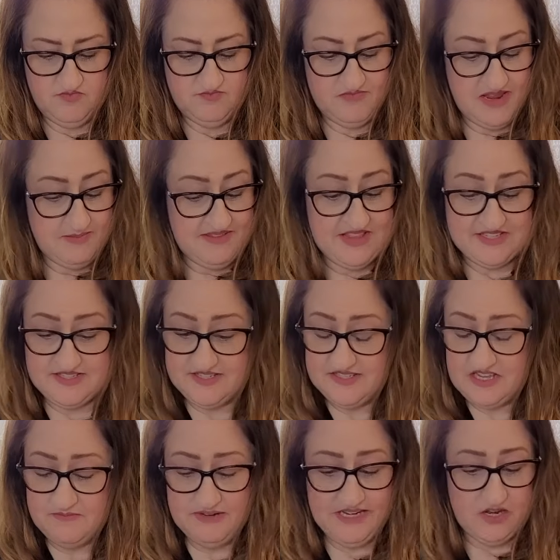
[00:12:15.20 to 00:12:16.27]
Maybe this is
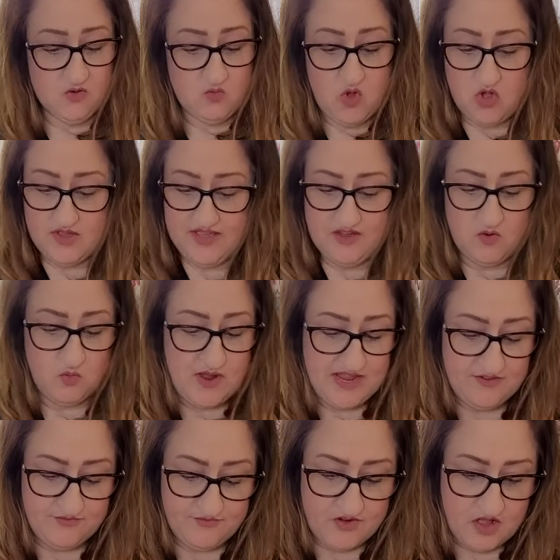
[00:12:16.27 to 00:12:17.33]
somebody you're walking
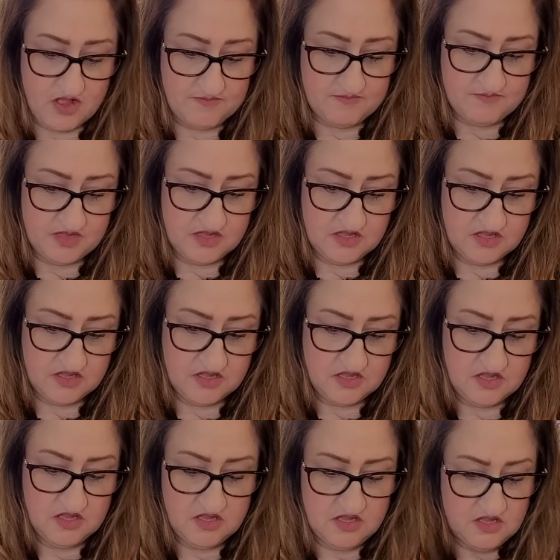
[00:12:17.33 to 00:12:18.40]
away from.
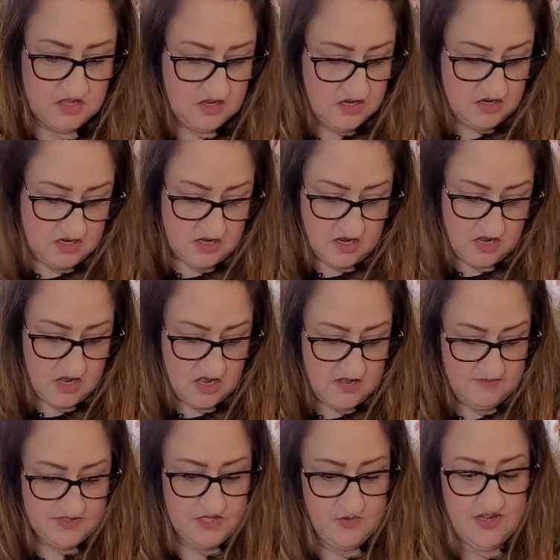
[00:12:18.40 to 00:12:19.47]

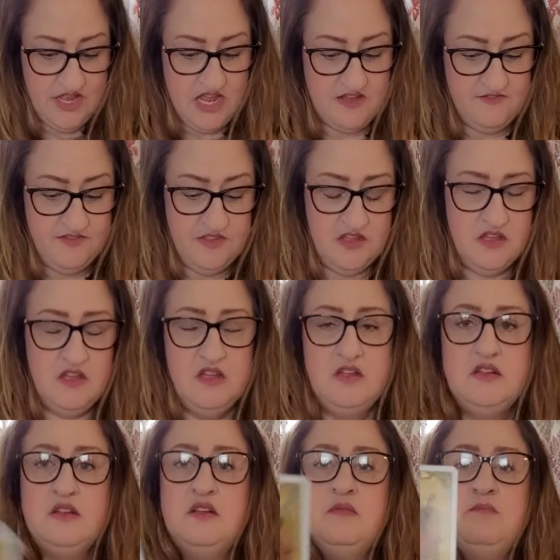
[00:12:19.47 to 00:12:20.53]
Um, so we have the
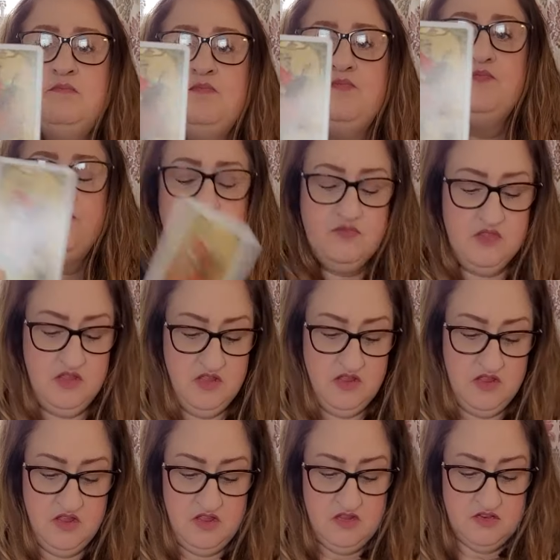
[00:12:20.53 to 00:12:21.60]

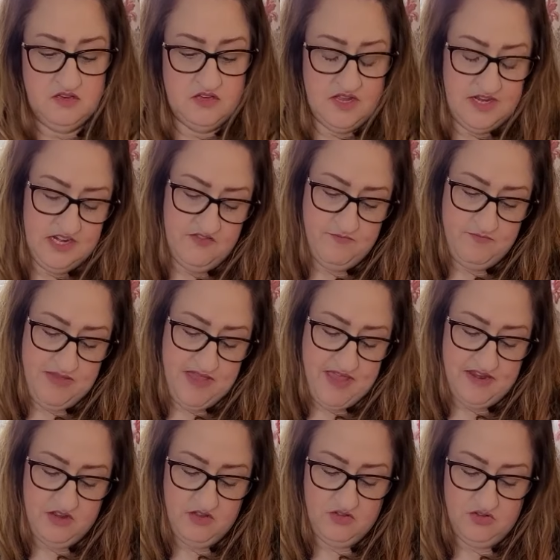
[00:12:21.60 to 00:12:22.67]
Knight of
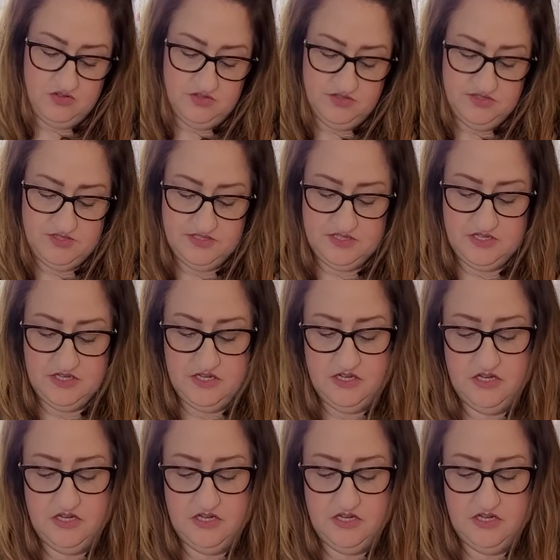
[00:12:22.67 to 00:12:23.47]
Pentacles.